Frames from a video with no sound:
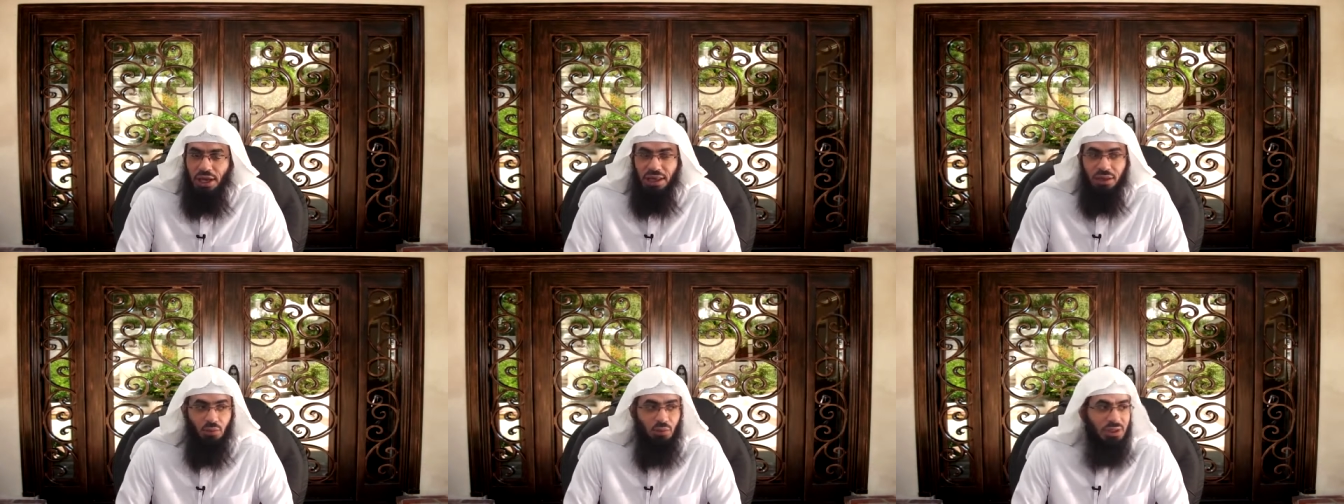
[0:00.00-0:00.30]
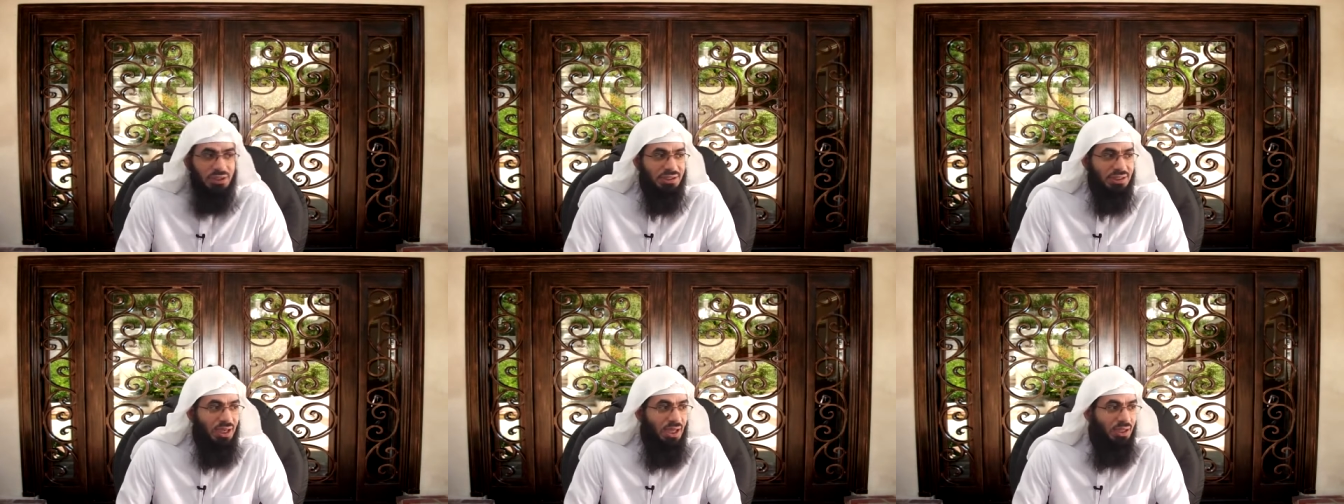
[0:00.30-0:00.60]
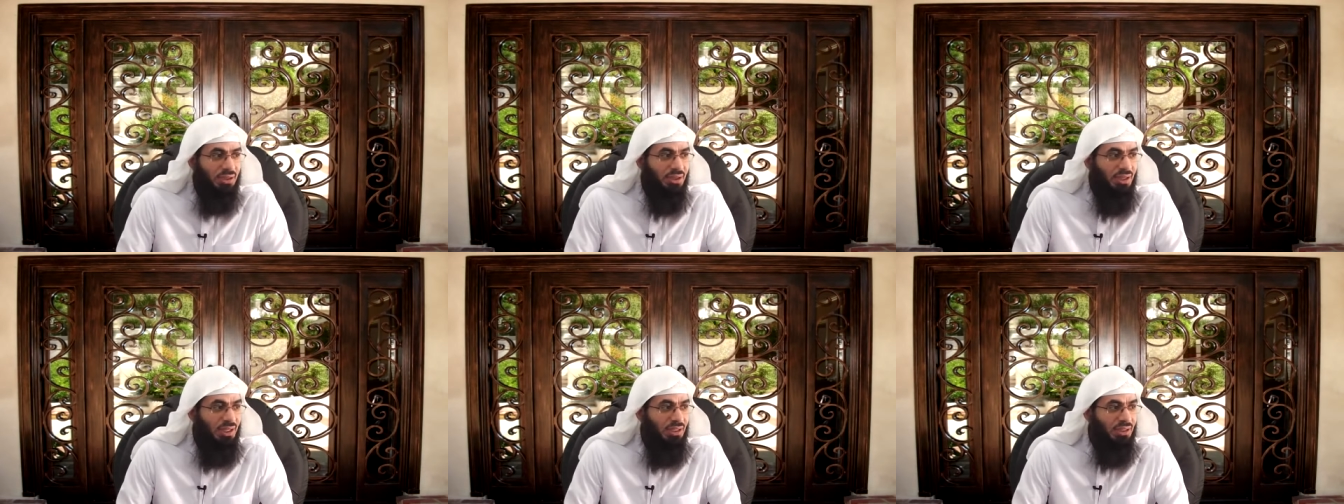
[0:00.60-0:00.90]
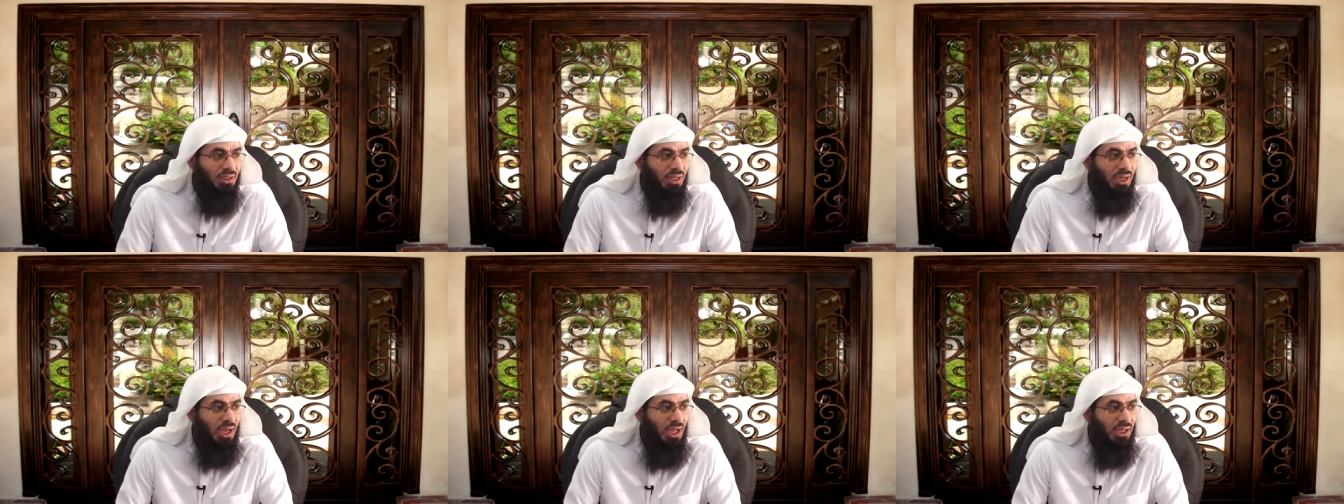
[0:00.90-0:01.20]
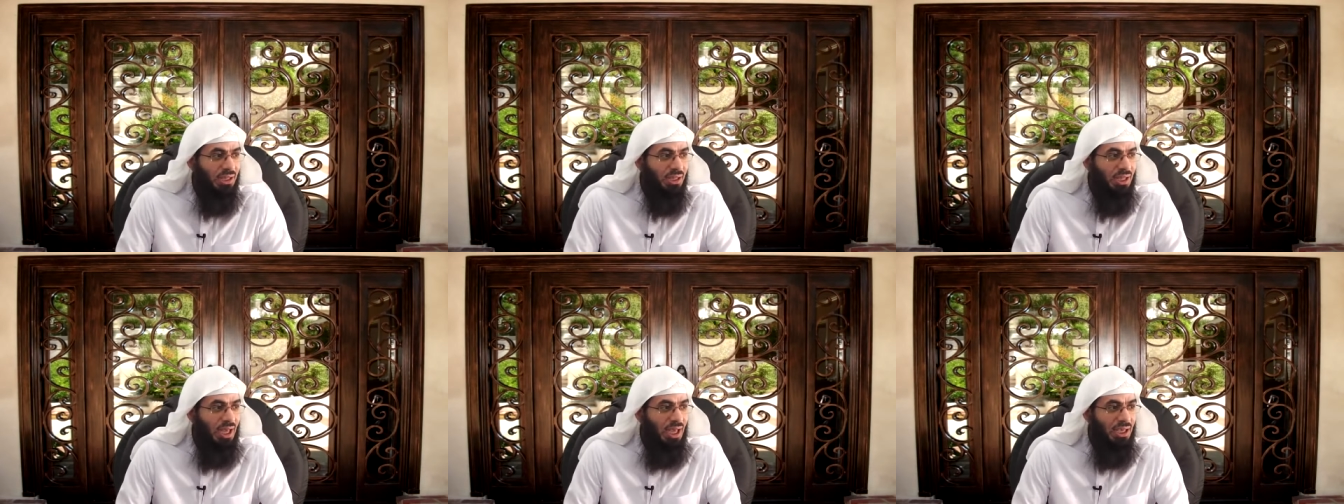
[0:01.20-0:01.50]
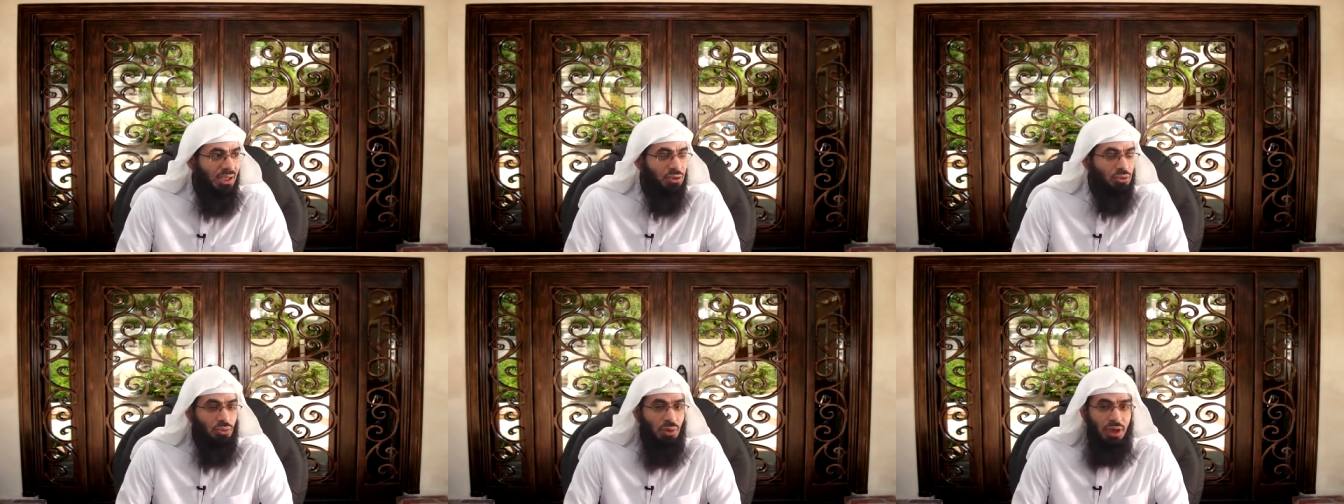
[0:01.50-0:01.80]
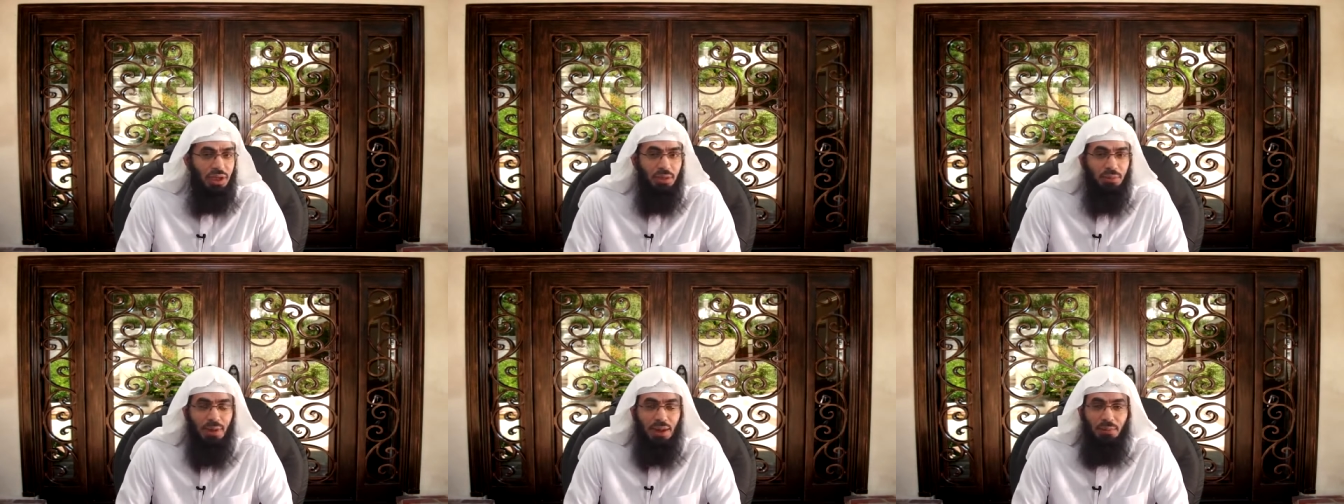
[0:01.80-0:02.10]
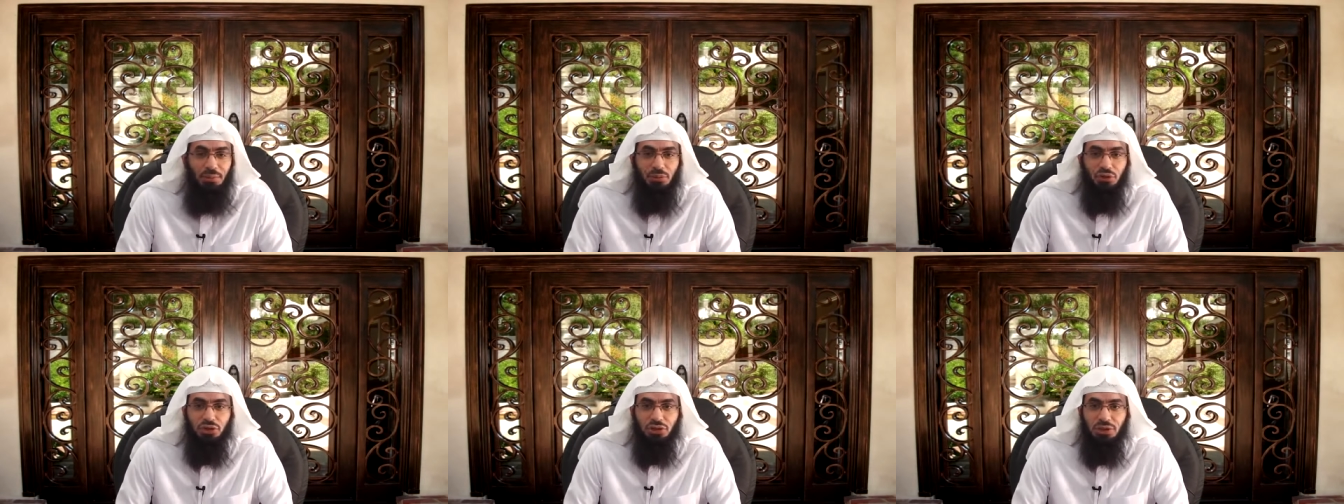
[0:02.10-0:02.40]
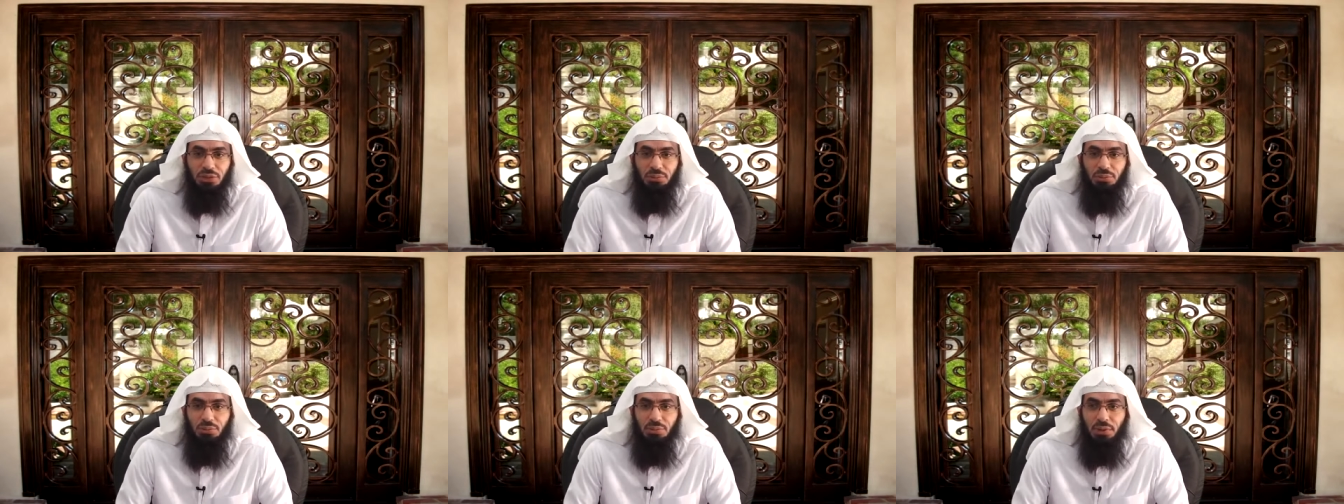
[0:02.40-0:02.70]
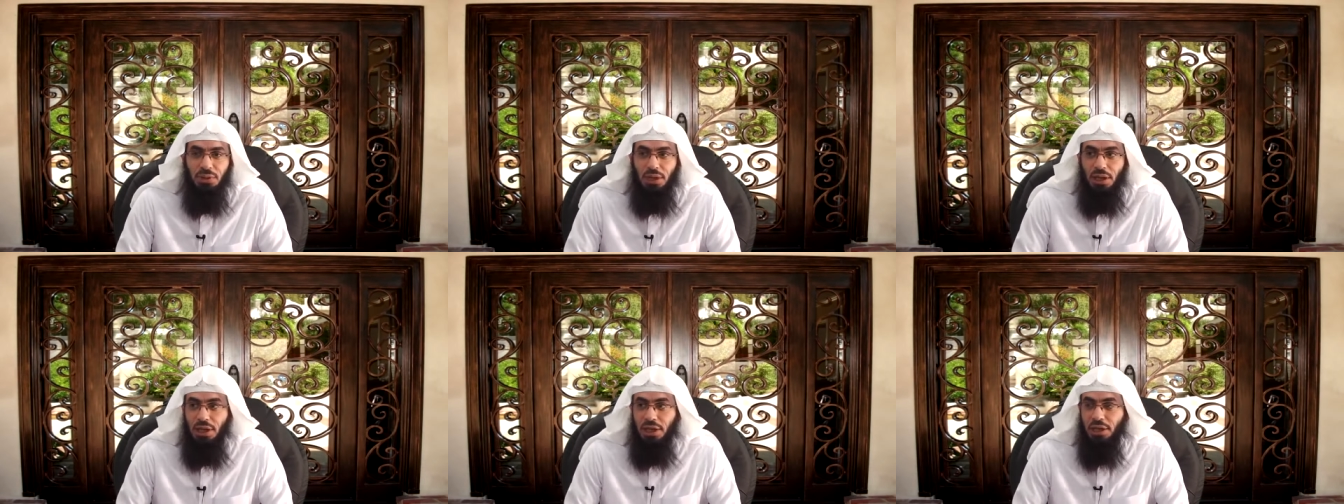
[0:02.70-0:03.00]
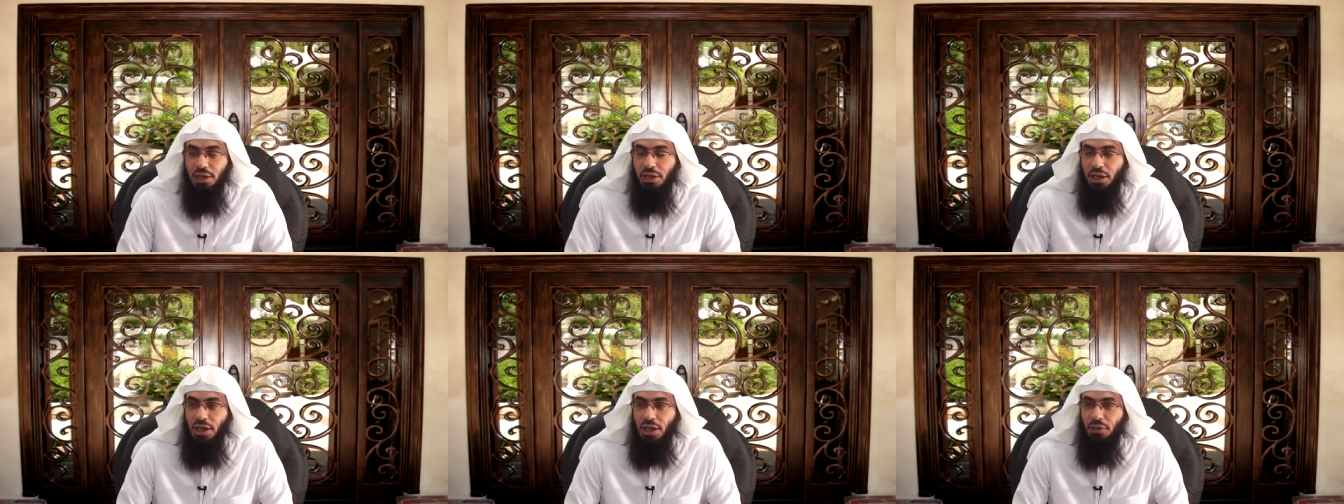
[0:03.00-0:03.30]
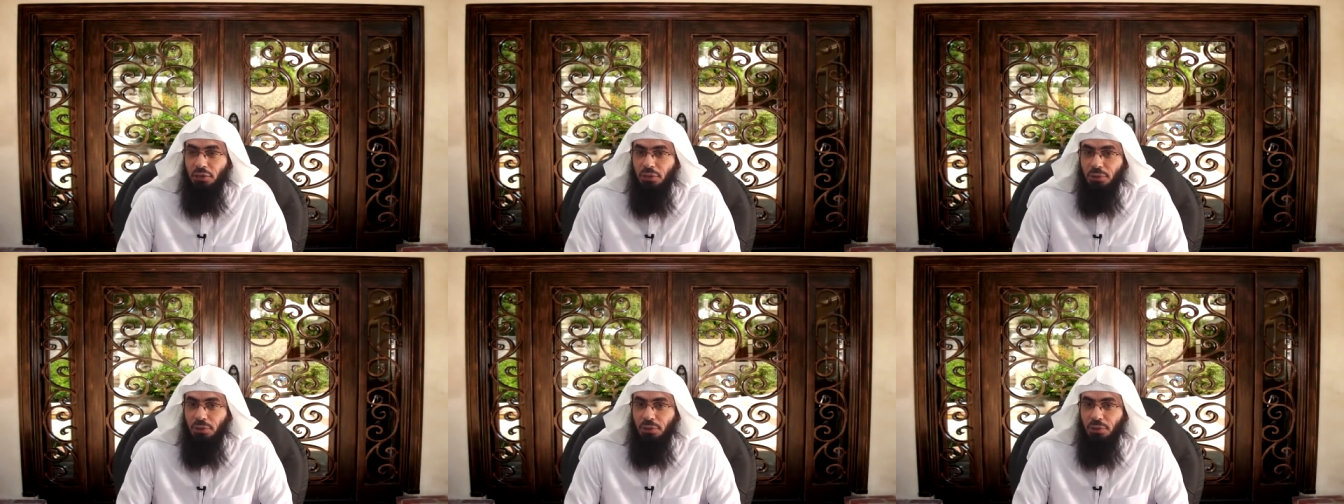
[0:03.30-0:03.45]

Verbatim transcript: And what's authentic on that is what Imam Muslim uh,